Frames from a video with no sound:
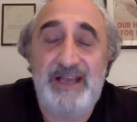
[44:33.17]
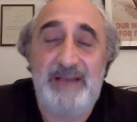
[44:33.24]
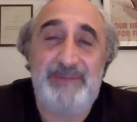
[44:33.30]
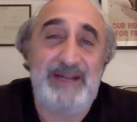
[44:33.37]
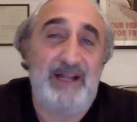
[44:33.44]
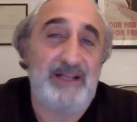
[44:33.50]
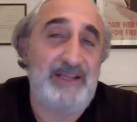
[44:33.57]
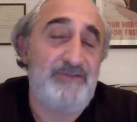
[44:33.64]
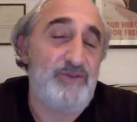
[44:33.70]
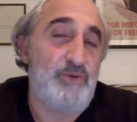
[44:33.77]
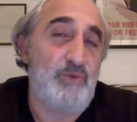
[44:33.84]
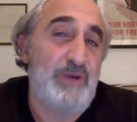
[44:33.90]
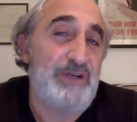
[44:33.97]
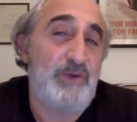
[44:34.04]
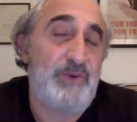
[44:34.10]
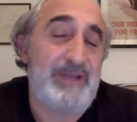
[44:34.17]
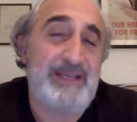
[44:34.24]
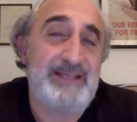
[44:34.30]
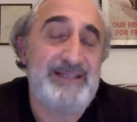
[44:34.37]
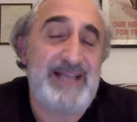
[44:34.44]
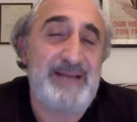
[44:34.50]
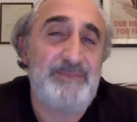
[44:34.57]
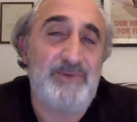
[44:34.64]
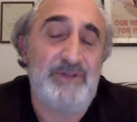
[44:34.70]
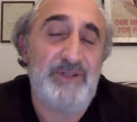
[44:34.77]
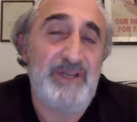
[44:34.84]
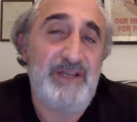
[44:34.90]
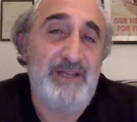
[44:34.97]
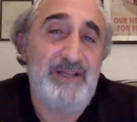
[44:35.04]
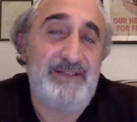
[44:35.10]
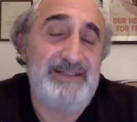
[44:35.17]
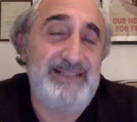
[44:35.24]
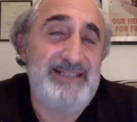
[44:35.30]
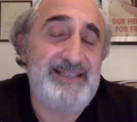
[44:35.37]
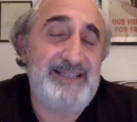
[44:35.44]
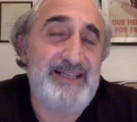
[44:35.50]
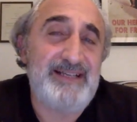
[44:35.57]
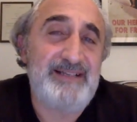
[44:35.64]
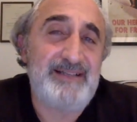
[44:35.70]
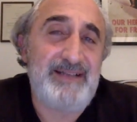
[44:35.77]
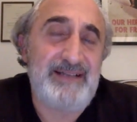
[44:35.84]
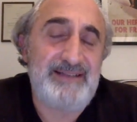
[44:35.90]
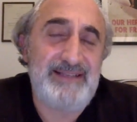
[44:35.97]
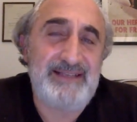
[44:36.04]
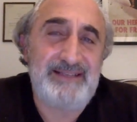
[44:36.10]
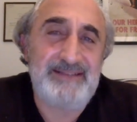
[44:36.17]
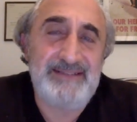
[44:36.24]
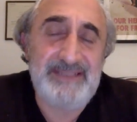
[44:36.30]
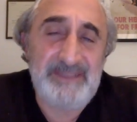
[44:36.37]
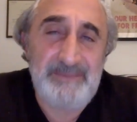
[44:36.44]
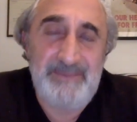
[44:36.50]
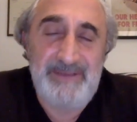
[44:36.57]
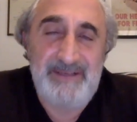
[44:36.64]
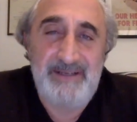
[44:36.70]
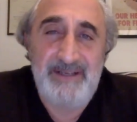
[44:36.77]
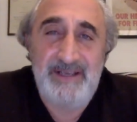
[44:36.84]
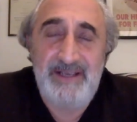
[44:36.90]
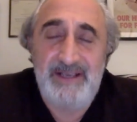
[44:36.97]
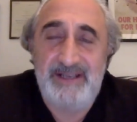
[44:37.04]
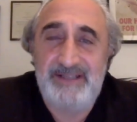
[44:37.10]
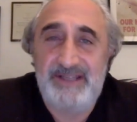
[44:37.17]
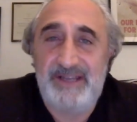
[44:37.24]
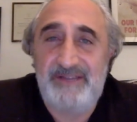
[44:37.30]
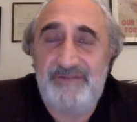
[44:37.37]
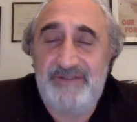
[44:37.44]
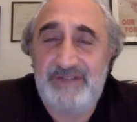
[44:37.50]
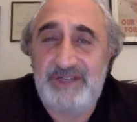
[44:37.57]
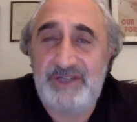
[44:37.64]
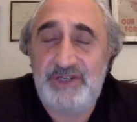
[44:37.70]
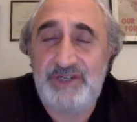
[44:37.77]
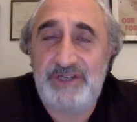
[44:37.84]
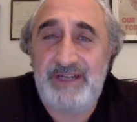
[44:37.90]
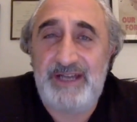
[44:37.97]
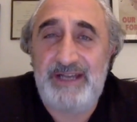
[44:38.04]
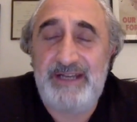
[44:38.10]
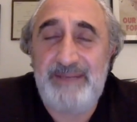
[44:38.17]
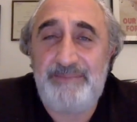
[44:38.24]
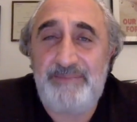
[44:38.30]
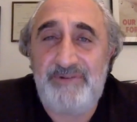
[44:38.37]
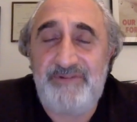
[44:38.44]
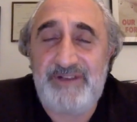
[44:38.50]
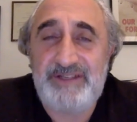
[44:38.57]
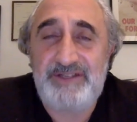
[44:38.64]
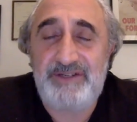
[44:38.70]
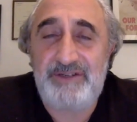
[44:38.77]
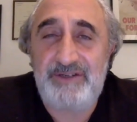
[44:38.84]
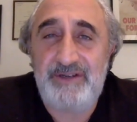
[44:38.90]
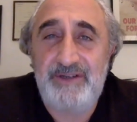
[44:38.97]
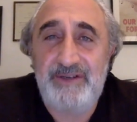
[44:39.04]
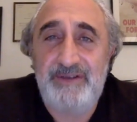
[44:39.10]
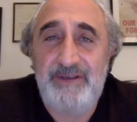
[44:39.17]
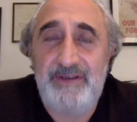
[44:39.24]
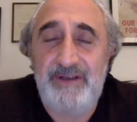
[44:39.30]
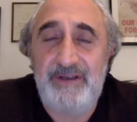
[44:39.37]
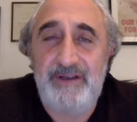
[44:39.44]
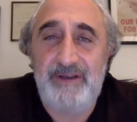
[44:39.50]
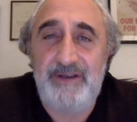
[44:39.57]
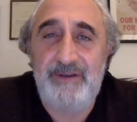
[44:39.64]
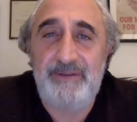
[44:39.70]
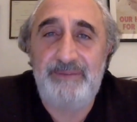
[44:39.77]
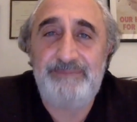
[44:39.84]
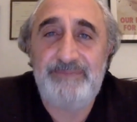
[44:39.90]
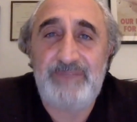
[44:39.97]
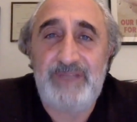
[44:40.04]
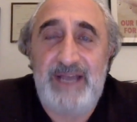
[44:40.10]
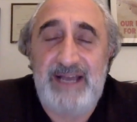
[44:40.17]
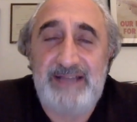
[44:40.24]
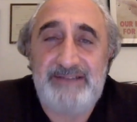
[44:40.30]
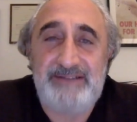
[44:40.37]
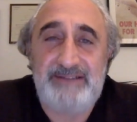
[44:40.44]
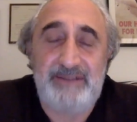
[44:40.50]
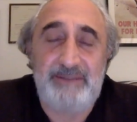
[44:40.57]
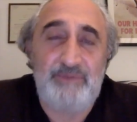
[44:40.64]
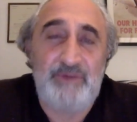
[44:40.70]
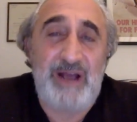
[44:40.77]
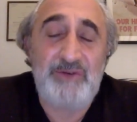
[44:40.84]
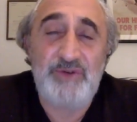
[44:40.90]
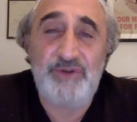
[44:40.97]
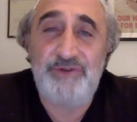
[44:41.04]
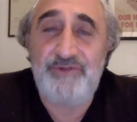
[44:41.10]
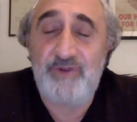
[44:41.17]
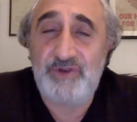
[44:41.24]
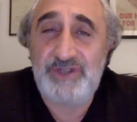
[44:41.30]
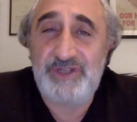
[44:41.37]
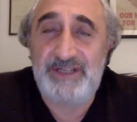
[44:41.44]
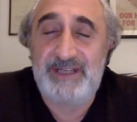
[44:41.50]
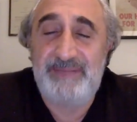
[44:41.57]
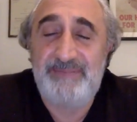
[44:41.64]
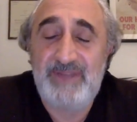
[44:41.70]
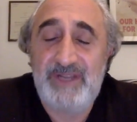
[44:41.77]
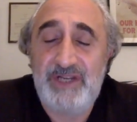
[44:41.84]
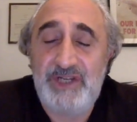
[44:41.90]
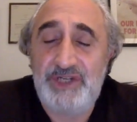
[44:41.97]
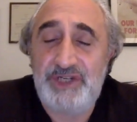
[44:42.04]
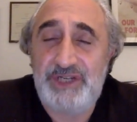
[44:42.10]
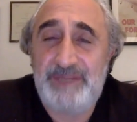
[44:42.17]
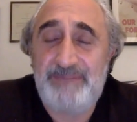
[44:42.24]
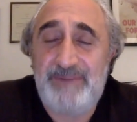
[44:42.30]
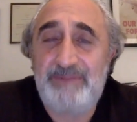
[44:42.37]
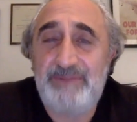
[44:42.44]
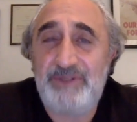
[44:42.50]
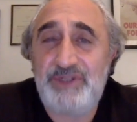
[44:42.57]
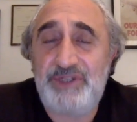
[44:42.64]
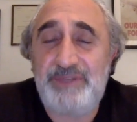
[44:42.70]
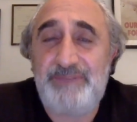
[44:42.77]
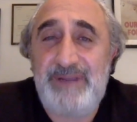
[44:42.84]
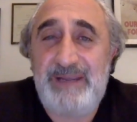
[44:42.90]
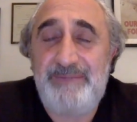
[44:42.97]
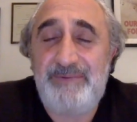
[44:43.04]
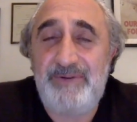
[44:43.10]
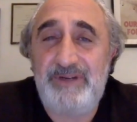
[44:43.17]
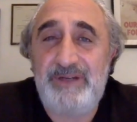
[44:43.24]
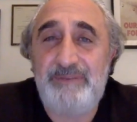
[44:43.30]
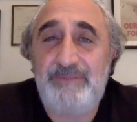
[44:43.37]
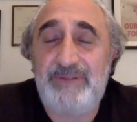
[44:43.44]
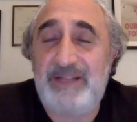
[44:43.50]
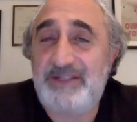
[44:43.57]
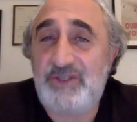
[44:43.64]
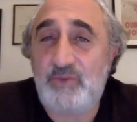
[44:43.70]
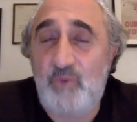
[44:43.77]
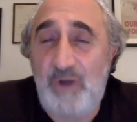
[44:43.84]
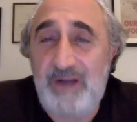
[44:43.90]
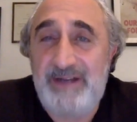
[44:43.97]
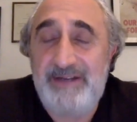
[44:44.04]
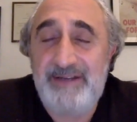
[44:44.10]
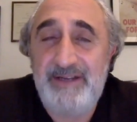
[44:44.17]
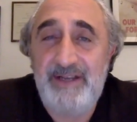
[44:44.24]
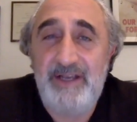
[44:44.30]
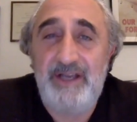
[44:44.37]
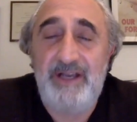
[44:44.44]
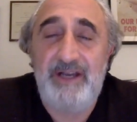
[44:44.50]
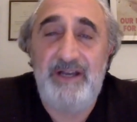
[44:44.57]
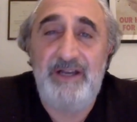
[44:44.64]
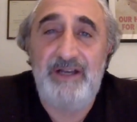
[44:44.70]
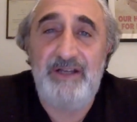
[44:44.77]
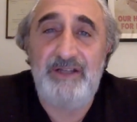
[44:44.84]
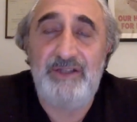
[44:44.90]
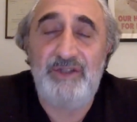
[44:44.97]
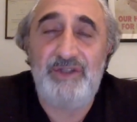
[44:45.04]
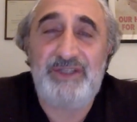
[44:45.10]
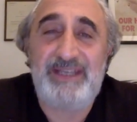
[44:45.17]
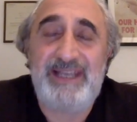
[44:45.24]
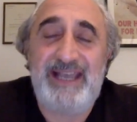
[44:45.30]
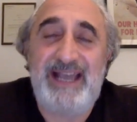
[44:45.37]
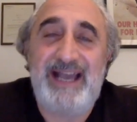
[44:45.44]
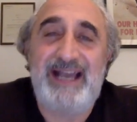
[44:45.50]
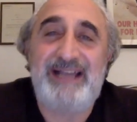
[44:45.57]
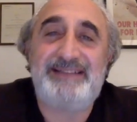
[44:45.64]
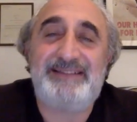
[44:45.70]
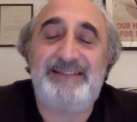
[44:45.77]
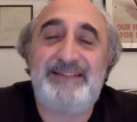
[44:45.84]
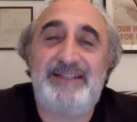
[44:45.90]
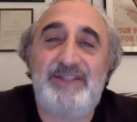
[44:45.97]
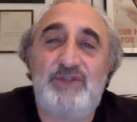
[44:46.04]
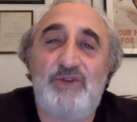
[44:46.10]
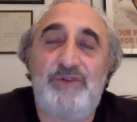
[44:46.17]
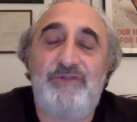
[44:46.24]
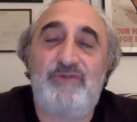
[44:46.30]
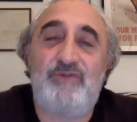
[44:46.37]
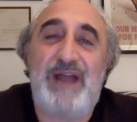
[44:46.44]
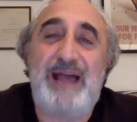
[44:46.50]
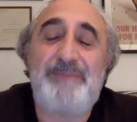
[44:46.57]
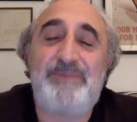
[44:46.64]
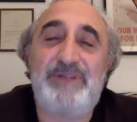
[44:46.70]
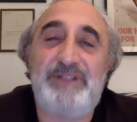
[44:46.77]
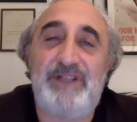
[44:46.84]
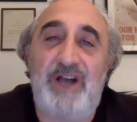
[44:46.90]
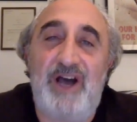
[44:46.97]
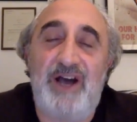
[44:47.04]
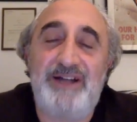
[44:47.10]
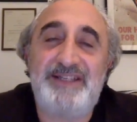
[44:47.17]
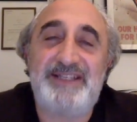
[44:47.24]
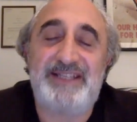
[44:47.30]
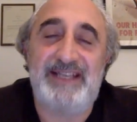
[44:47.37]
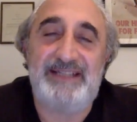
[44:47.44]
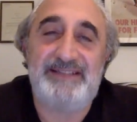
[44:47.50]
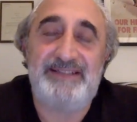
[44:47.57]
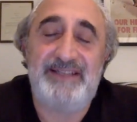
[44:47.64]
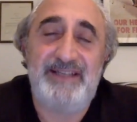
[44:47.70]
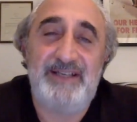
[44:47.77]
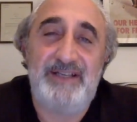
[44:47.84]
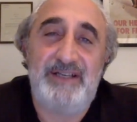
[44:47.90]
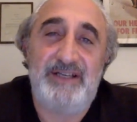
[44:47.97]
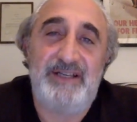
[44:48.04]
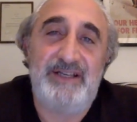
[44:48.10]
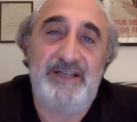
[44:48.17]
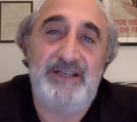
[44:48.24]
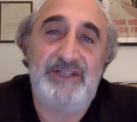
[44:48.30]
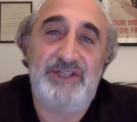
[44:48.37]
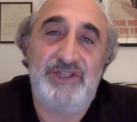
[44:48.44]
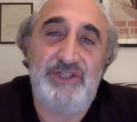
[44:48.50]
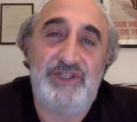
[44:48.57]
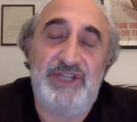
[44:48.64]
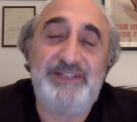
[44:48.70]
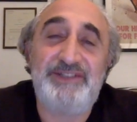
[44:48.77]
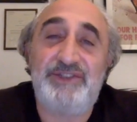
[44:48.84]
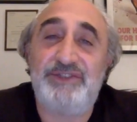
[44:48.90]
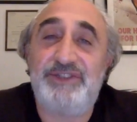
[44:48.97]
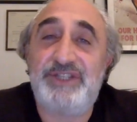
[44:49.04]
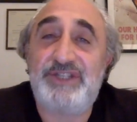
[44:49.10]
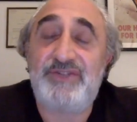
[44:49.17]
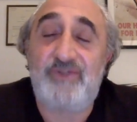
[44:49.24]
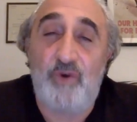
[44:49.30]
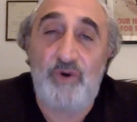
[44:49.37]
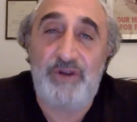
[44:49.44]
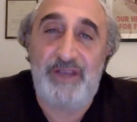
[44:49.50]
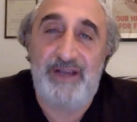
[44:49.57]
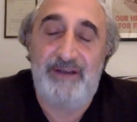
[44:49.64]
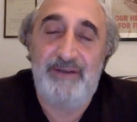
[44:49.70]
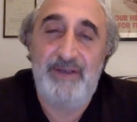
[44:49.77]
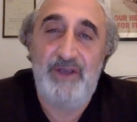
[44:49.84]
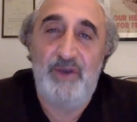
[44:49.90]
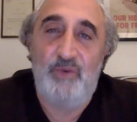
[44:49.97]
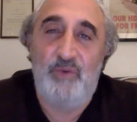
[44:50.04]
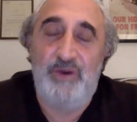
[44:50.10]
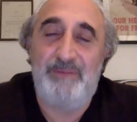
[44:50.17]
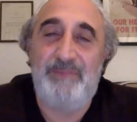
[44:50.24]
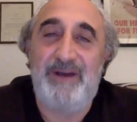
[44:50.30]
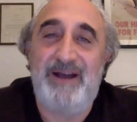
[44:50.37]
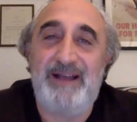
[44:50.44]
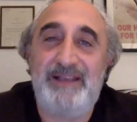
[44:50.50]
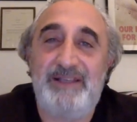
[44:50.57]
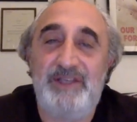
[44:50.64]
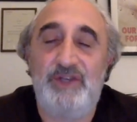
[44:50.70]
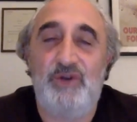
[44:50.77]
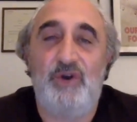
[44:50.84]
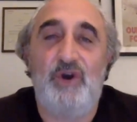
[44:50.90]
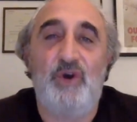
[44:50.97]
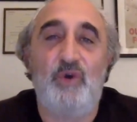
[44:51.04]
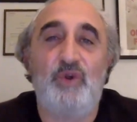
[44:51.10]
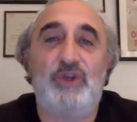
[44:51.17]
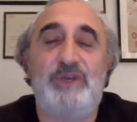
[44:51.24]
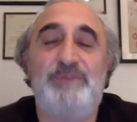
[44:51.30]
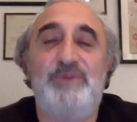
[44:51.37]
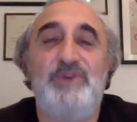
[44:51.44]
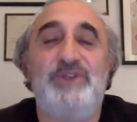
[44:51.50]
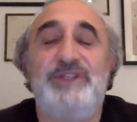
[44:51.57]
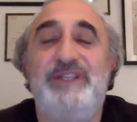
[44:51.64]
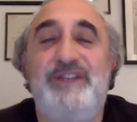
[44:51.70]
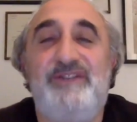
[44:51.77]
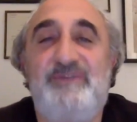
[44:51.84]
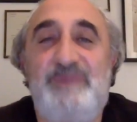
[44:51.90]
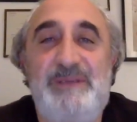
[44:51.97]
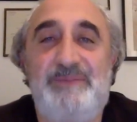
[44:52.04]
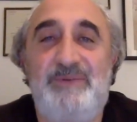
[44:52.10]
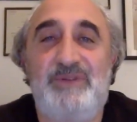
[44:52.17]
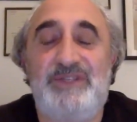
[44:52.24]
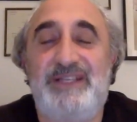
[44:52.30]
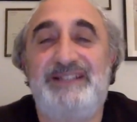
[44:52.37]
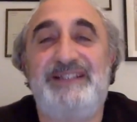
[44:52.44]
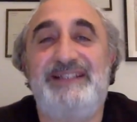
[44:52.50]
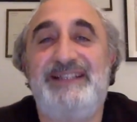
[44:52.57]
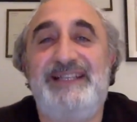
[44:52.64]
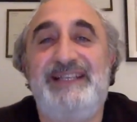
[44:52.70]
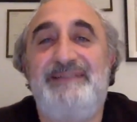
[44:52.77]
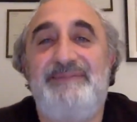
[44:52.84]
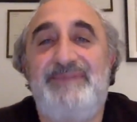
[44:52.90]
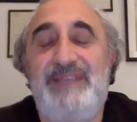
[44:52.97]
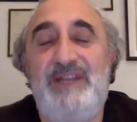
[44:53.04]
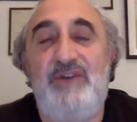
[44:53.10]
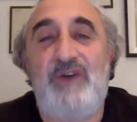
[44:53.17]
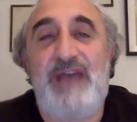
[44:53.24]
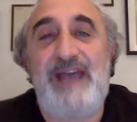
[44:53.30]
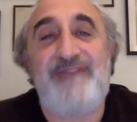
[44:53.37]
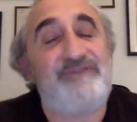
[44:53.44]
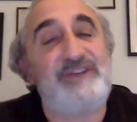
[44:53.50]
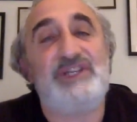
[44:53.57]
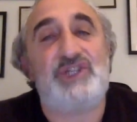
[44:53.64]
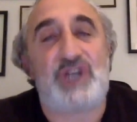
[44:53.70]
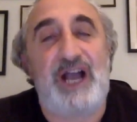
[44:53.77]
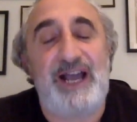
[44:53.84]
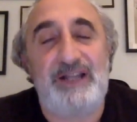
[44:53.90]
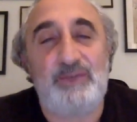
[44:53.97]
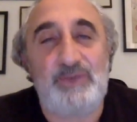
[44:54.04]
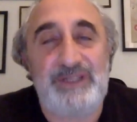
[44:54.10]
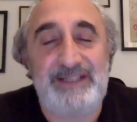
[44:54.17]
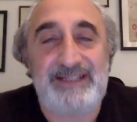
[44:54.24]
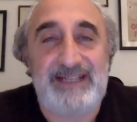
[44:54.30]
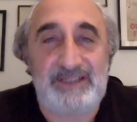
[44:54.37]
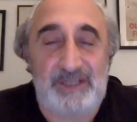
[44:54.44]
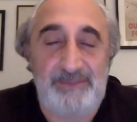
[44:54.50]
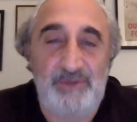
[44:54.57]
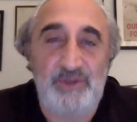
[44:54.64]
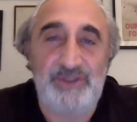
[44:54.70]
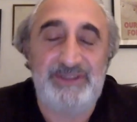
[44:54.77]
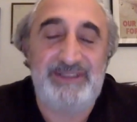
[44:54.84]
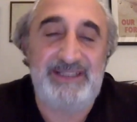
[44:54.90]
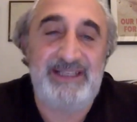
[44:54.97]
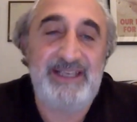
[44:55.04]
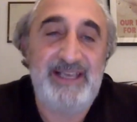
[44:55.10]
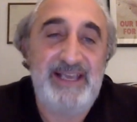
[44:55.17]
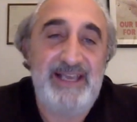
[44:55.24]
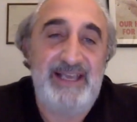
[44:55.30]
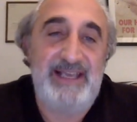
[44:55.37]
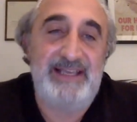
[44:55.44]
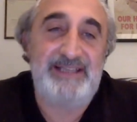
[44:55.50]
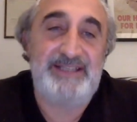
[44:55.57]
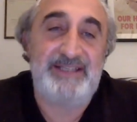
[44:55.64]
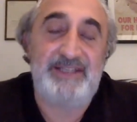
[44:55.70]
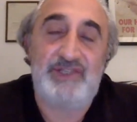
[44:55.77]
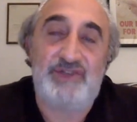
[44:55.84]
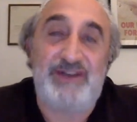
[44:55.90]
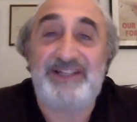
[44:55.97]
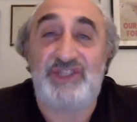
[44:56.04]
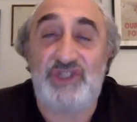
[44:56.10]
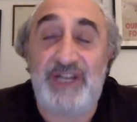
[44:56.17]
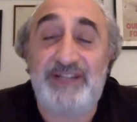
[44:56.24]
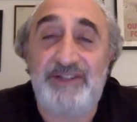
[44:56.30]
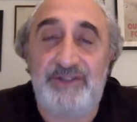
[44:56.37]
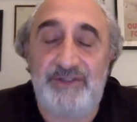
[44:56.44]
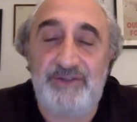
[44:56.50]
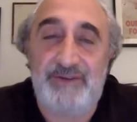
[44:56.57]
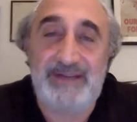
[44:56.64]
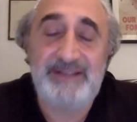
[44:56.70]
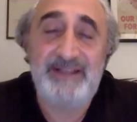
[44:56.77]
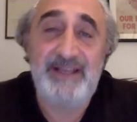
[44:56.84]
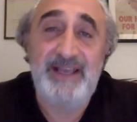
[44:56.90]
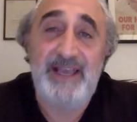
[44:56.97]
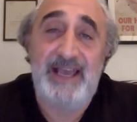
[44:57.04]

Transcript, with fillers: I mean, I'll give you one quick example. Lisa, I think Littman is a physician and a professor uh, at uh, Brown University. She published a paper in PLOS ONE uh, looking at sort of rapid onset uh, gender dysphoria, whereby you know a whole community of people suddenly you know every child within that community is transgendered, right?